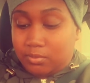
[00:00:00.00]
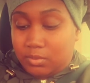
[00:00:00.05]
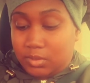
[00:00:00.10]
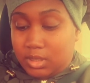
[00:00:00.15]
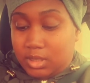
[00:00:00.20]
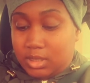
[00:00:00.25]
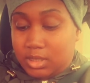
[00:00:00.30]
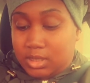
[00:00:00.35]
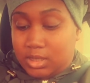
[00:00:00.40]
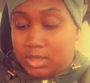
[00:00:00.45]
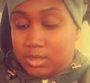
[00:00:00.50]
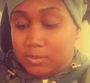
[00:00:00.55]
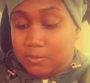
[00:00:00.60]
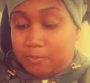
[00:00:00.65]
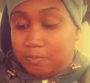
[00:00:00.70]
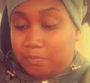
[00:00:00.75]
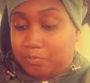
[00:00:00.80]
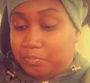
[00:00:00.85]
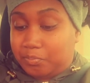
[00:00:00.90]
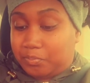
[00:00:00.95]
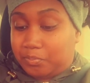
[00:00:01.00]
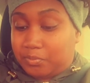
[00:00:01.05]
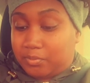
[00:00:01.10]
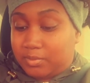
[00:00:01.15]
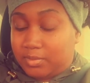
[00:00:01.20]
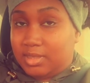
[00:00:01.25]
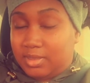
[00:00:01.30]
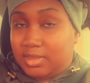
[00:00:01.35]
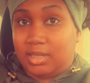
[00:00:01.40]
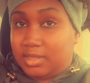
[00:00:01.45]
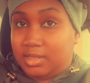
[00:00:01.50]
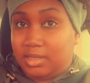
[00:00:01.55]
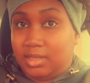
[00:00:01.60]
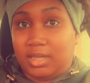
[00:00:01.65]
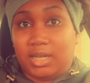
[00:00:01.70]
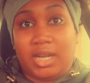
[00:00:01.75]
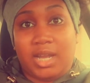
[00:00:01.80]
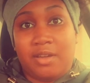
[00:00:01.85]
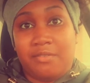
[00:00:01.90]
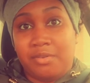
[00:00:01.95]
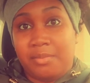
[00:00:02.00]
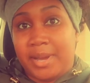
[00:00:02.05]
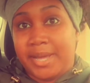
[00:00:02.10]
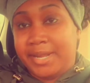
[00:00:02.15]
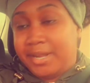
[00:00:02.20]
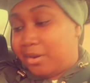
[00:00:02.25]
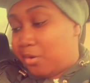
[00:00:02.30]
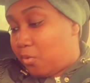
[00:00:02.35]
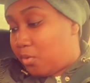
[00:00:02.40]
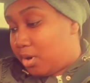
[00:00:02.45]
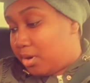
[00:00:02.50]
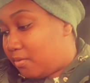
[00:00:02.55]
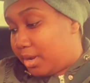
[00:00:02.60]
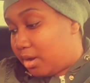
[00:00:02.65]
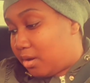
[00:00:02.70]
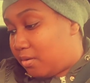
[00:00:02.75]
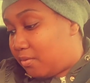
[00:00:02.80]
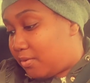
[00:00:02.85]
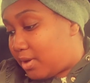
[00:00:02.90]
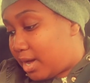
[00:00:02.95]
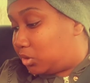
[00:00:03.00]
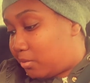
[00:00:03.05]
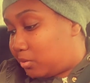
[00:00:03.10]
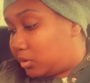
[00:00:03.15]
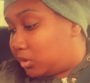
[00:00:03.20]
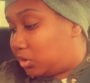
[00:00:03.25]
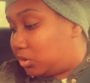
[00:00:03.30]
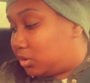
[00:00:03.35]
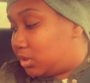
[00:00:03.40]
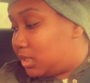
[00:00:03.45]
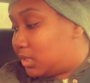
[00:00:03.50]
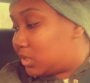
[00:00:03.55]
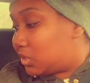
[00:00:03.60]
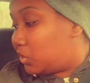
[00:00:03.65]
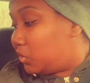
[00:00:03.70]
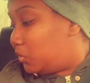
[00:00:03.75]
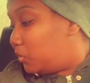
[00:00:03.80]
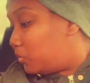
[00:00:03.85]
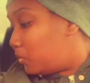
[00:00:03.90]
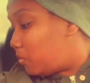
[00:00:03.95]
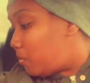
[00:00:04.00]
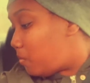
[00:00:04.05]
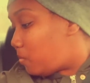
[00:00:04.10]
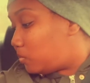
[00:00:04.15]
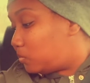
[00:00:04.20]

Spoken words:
Because everybody in the world ain't gonna vibe with you, and that's cool.